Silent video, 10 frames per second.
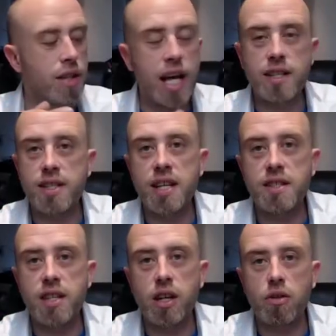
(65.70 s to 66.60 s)
then
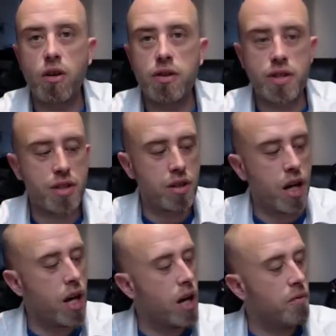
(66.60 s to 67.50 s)
sent it across
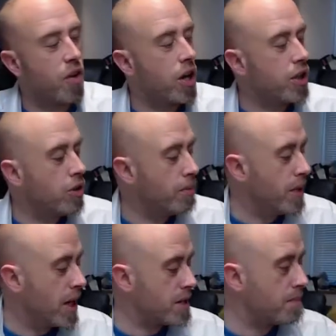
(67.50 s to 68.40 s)
via
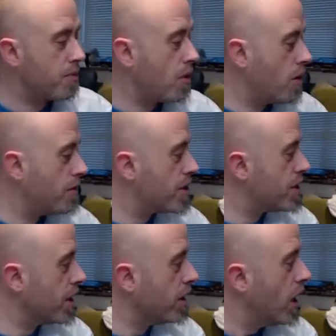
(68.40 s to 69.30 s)
UPS
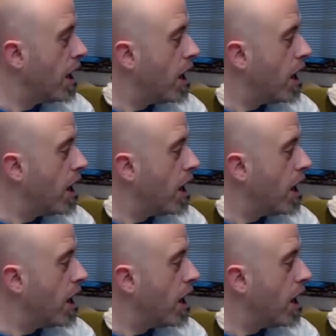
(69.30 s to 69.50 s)
priority,